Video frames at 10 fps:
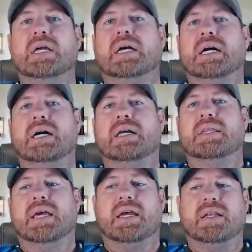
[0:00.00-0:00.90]

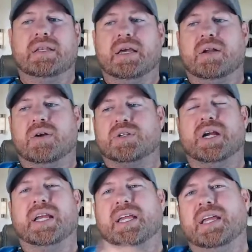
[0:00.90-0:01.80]
that are
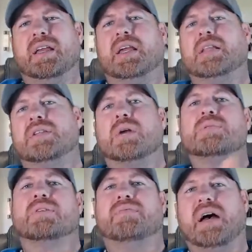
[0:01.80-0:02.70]
trading in terms
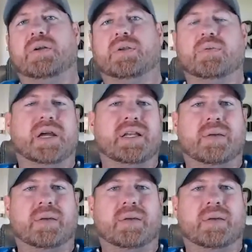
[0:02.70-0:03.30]
of value, right?